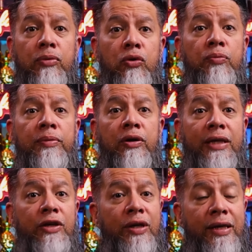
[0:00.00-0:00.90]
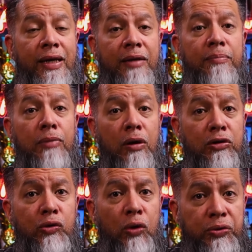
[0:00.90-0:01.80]
blue milk that you can get in
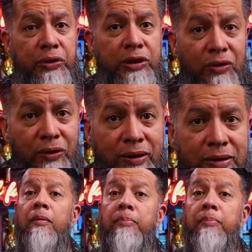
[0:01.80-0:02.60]
most grocery stores.